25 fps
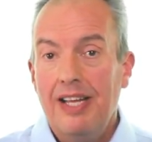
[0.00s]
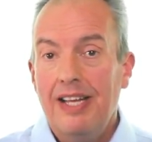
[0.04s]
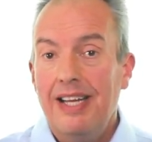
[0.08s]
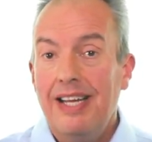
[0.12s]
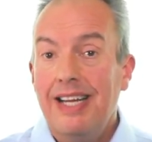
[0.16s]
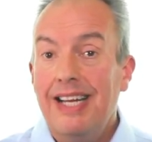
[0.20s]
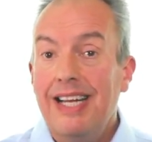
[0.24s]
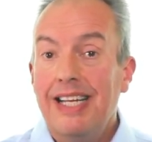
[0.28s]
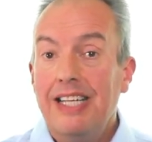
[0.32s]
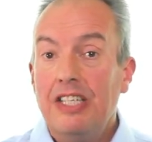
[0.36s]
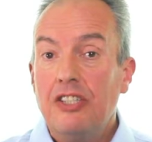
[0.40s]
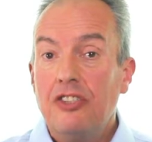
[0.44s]

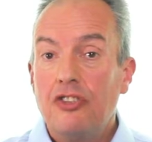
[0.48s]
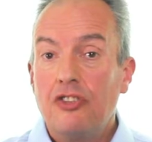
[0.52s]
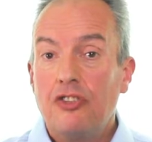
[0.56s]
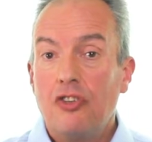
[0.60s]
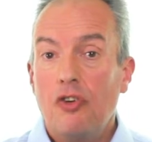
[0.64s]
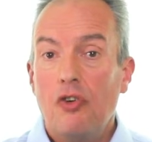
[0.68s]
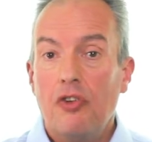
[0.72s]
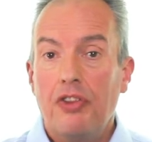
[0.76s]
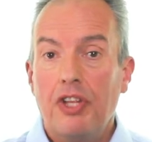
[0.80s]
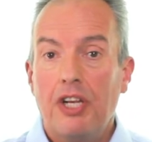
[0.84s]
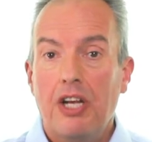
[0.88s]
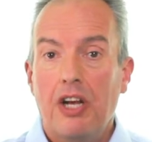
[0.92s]
each
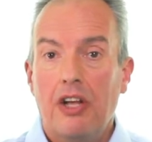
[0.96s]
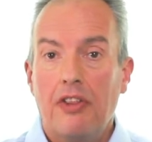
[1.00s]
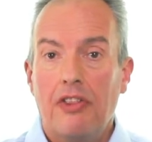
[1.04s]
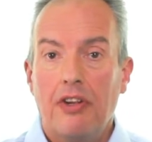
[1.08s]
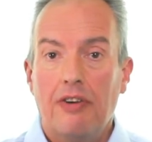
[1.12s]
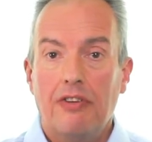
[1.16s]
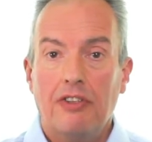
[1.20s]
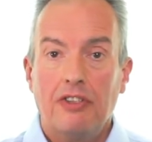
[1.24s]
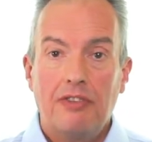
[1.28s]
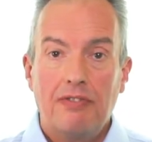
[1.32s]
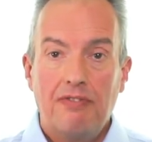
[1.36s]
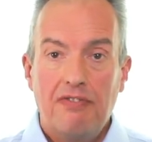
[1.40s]
saw the other
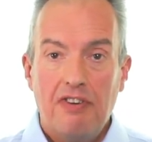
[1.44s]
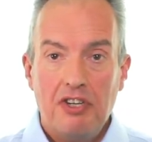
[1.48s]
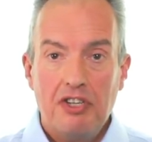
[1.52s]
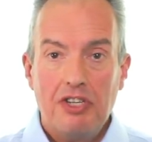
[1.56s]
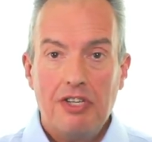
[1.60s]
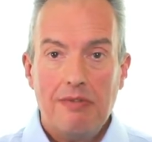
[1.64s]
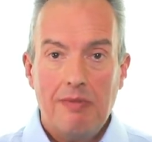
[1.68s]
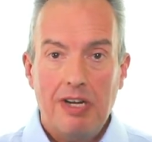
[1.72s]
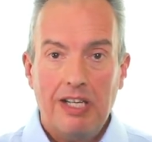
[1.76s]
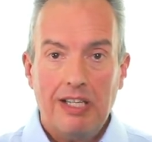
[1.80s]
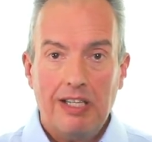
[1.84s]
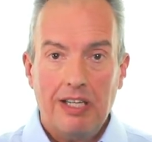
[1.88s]
as
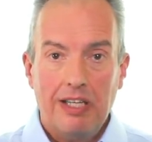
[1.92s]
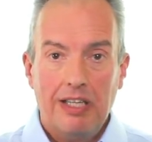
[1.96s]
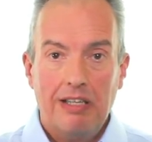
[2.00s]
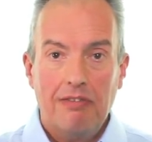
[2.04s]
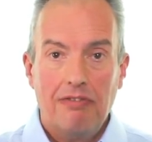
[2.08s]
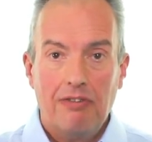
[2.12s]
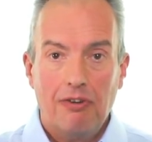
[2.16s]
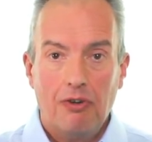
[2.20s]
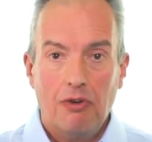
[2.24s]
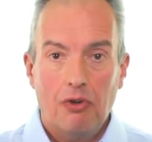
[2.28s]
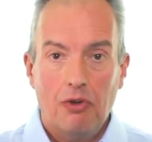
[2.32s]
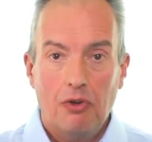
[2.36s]
fundamentally
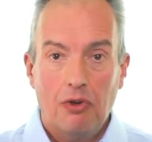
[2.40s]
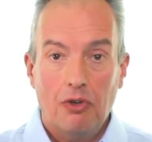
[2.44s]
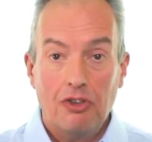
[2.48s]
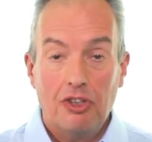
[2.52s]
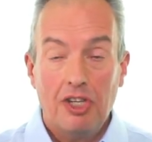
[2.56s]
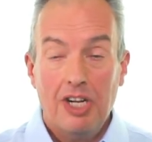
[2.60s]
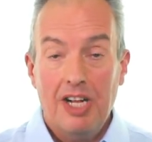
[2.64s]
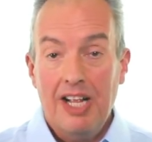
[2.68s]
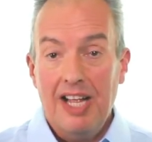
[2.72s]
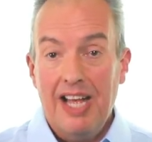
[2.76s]
flawed